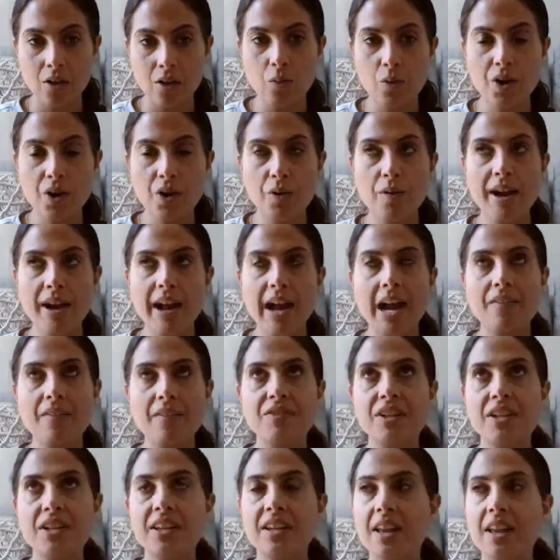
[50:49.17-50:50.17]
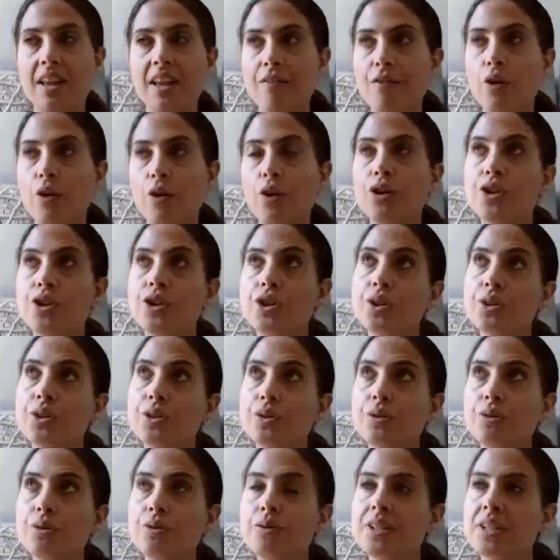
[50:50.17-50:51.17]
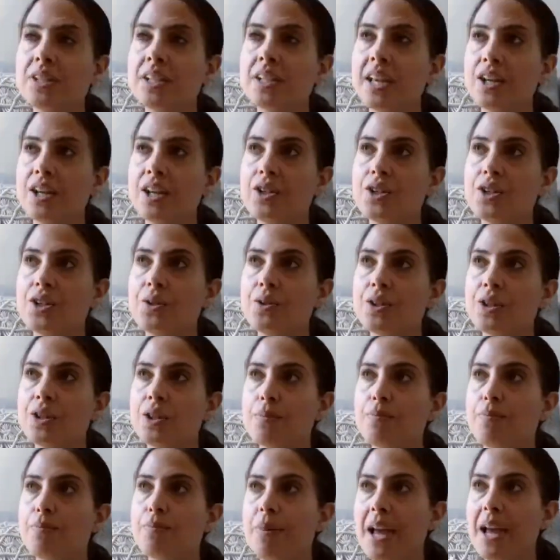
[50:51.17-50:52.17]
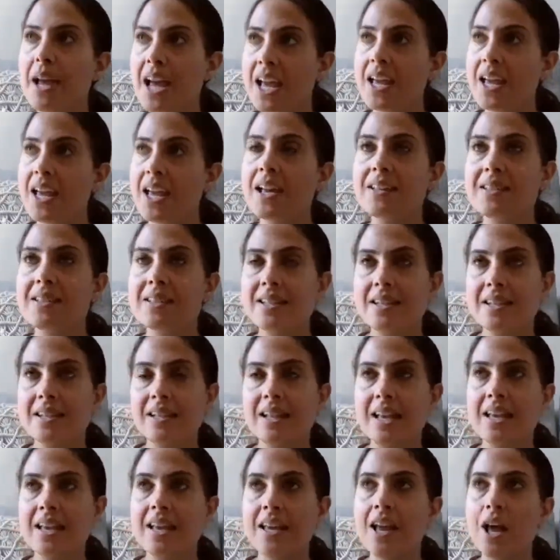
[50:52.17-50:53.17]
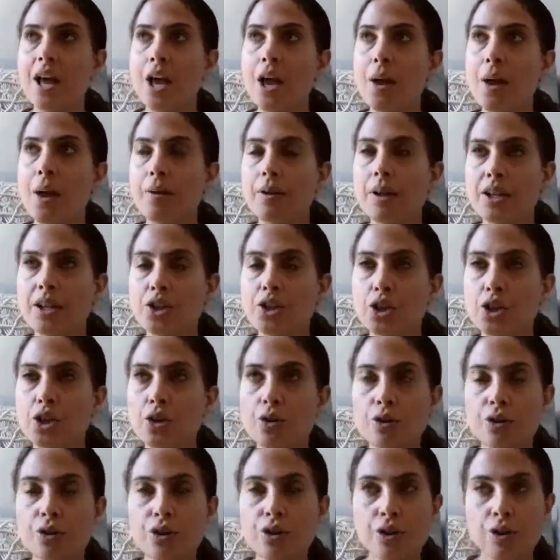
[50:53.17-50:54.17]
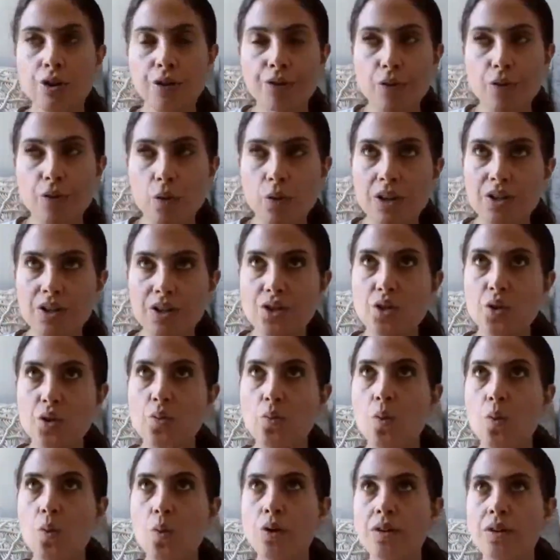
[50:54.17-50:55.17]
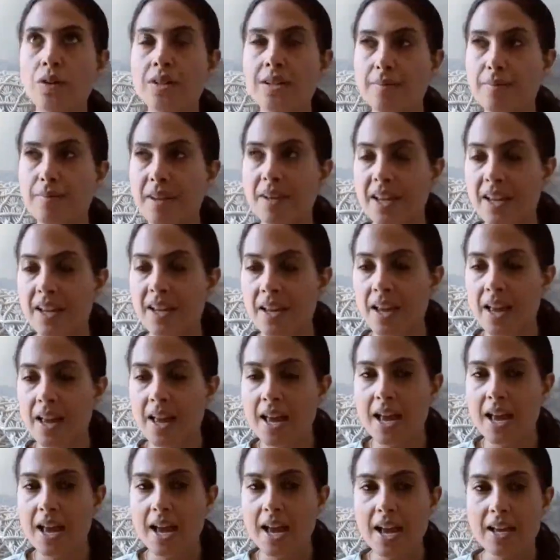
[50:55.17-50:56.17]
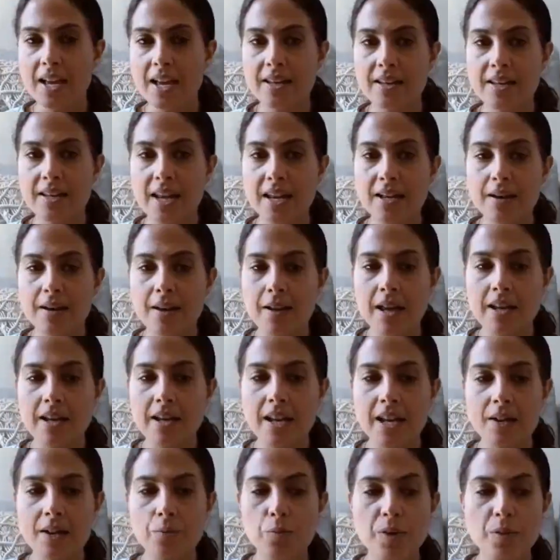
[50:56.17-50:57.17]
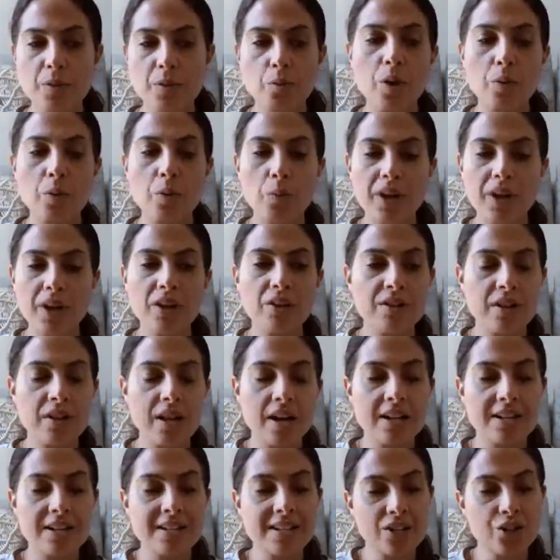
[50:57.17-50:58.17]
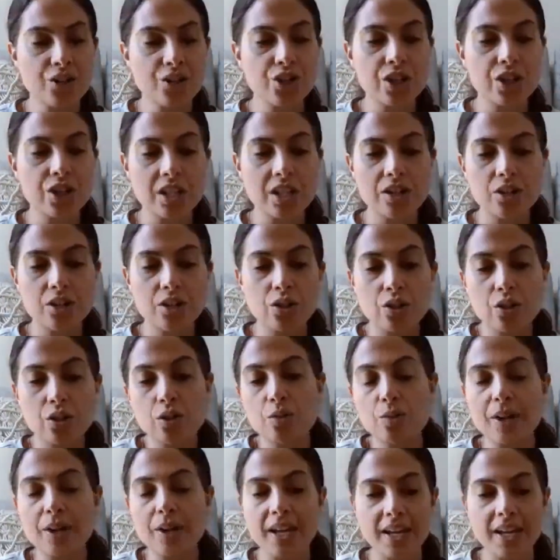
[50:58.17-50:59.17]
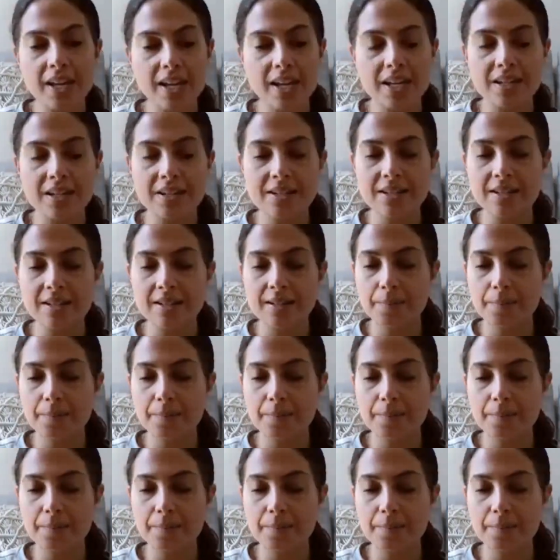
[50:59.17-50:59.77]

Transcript: What do I have to give or do to get you to pay like turn your focus towards me? And what we are essentially doing is,